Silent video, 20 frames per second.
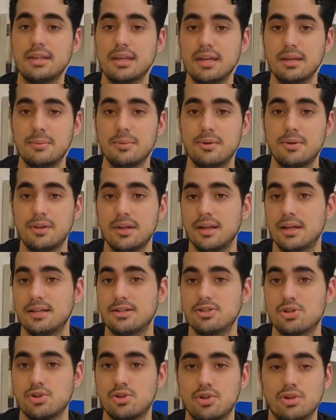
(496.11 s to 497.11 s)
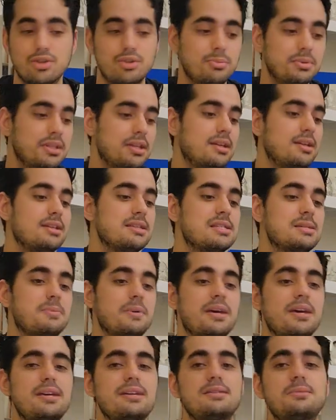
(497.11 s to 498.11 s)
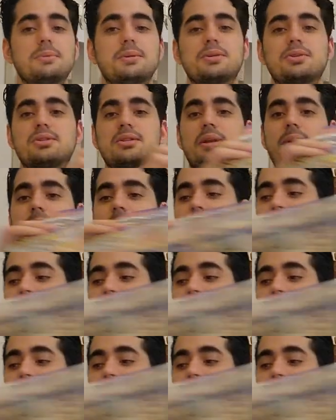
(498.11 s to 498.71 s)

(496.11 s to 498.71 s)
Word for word: table and it's not going to be taking space because let me